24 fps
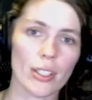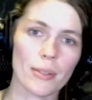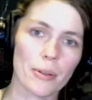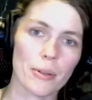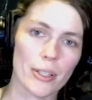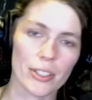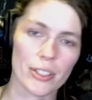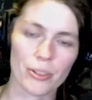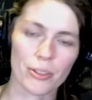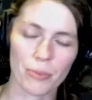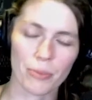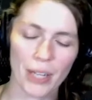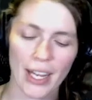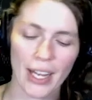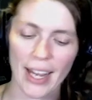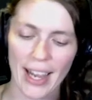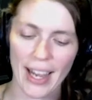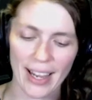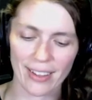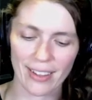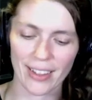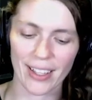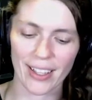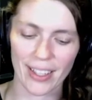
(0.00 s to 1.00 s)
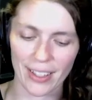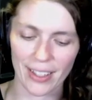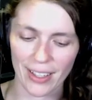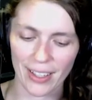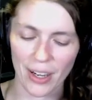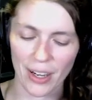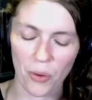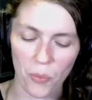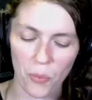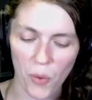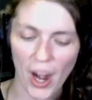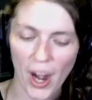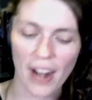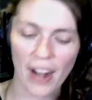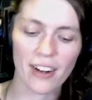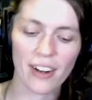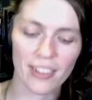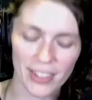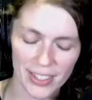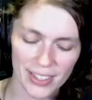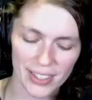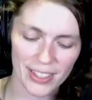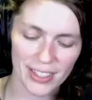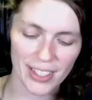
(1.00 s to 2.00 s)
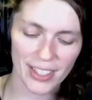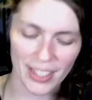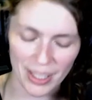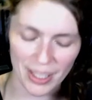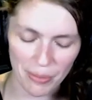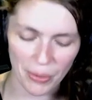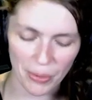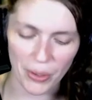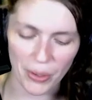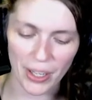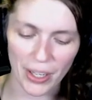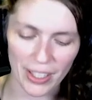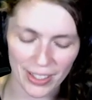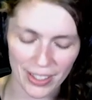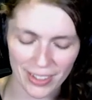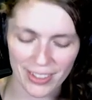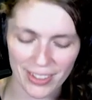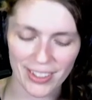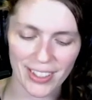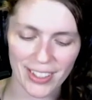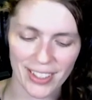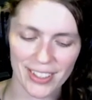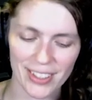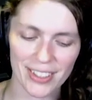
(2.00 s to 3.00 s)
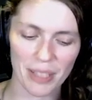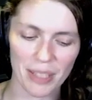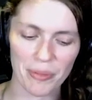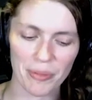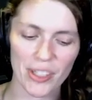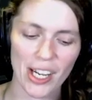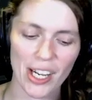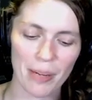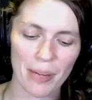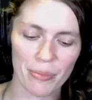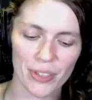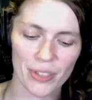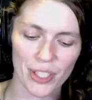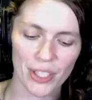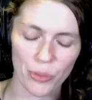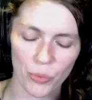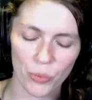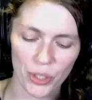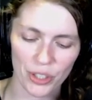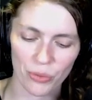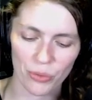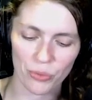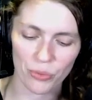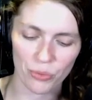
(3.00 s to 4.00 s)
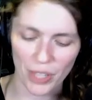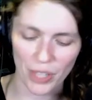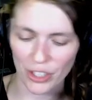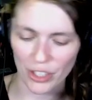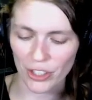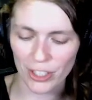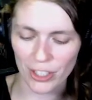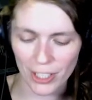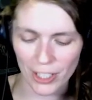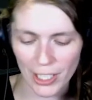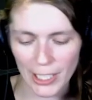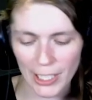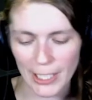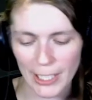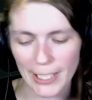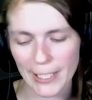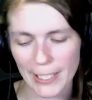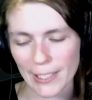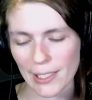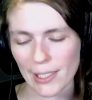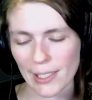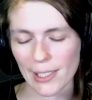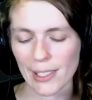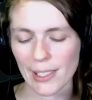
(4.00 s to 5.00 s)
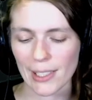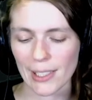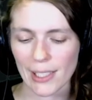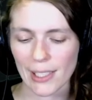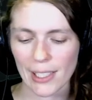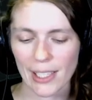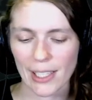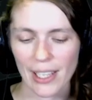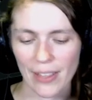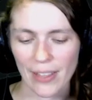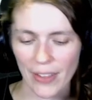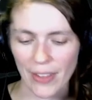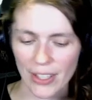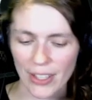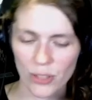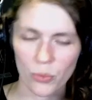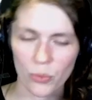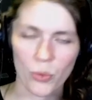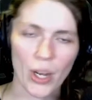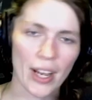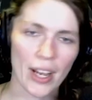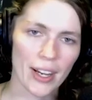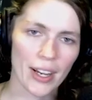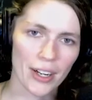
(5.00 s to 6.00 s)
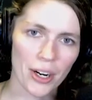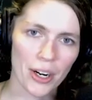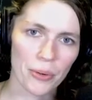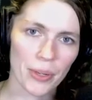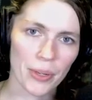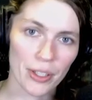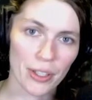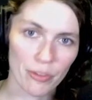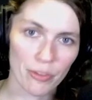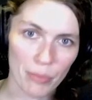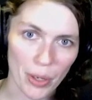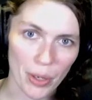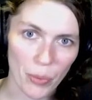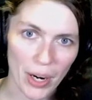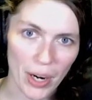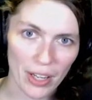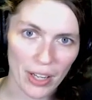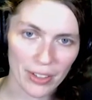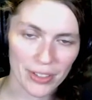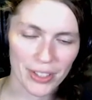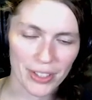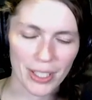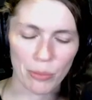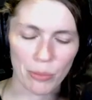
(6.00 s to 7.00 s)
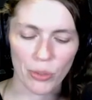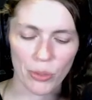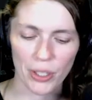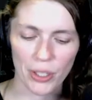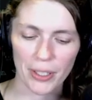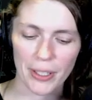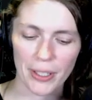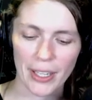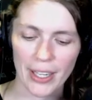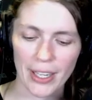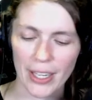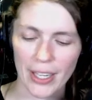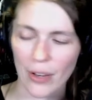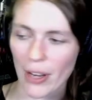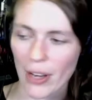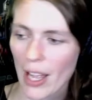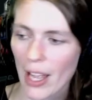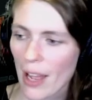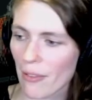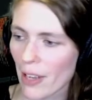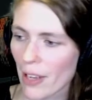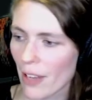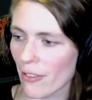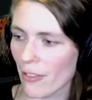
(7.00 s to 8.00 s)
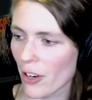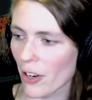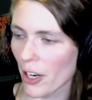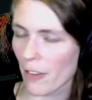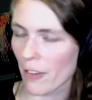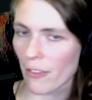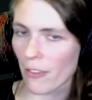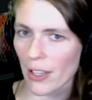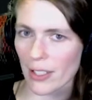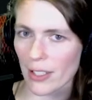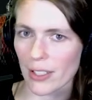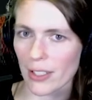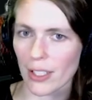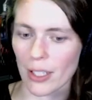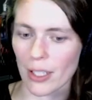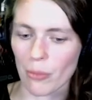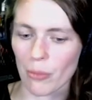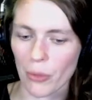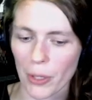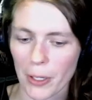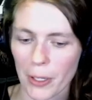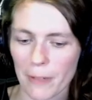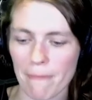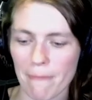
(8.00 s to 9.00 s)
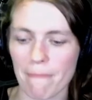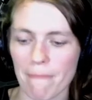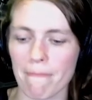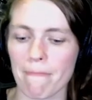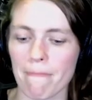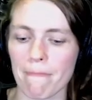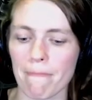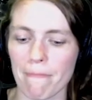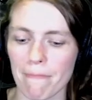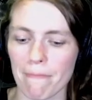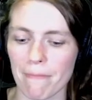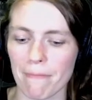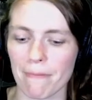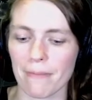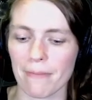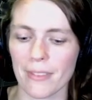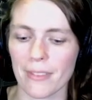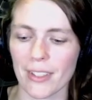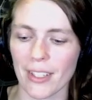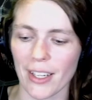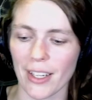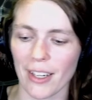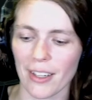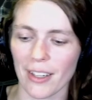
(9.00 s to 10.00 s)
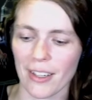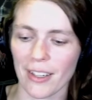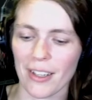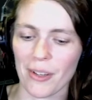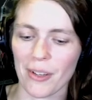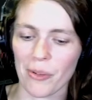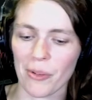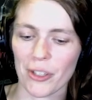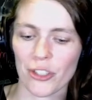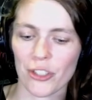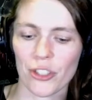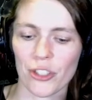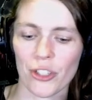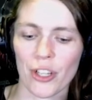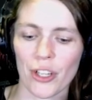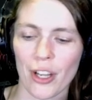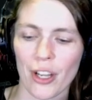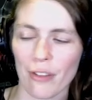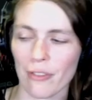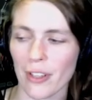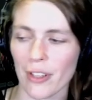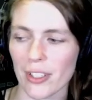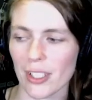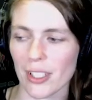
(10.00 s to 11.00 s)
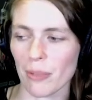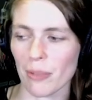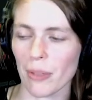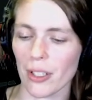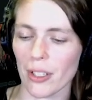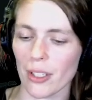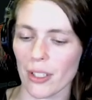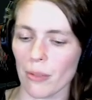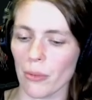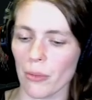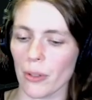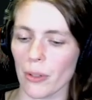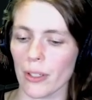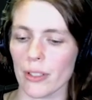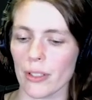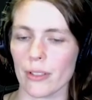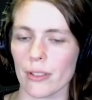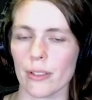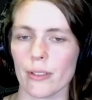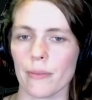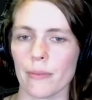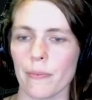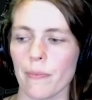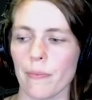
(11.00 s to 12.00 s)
worse when I had like a wireless keyboard, because sometimes it wouldn't register, and that's why I got rid of my wireless keyboard. And now I have a very fancy keyboard. Here, I want to show you how fancy my keyboard is.